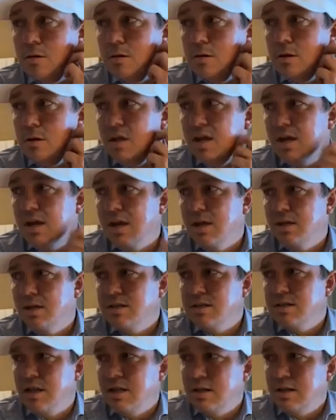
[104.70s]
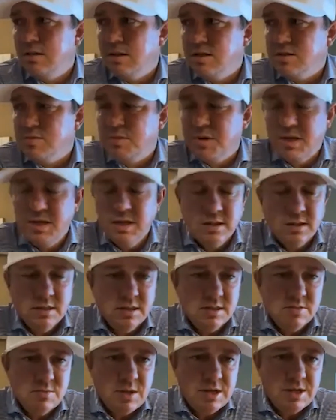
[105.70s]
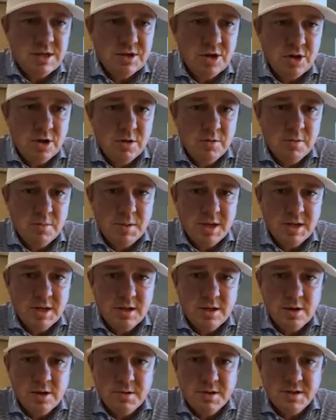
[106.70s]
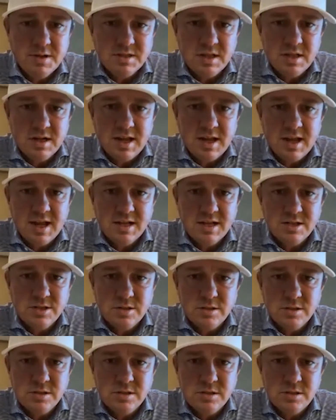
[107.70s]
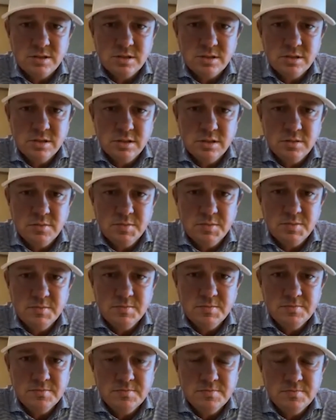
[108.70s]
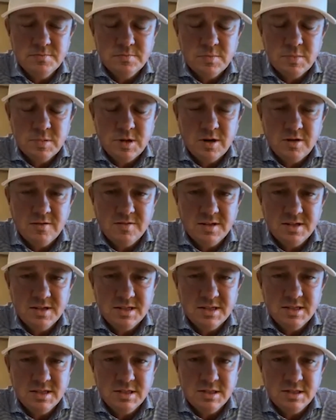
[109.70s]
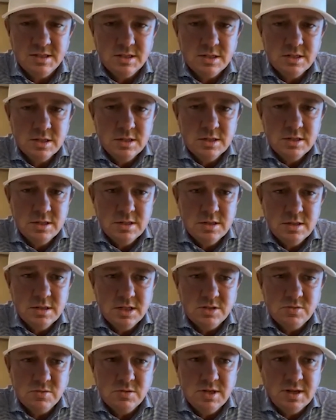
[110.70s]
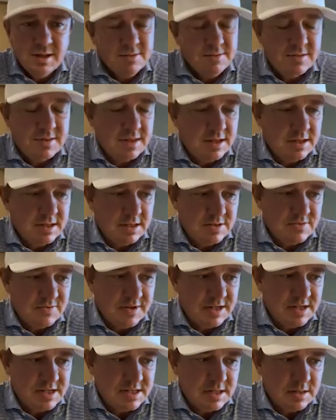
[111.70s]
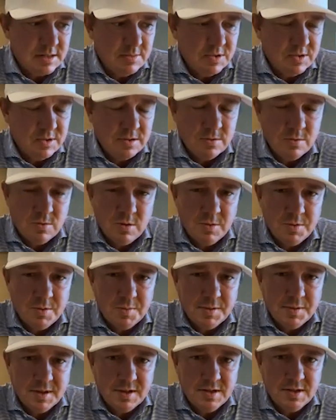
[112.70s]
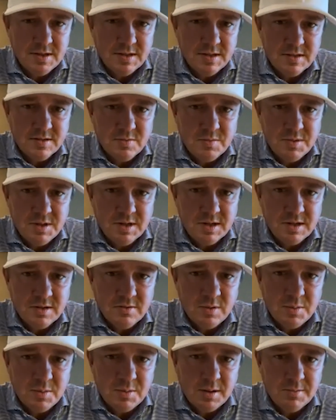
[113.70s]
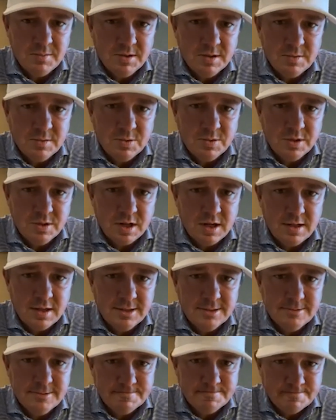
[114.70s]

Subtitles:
Yeah, it's not as penal as Mayakoba. Mayakoba has a lot of hazards off the tees. This one I would think is very similar to what we played in the Dominican Republic, Punta.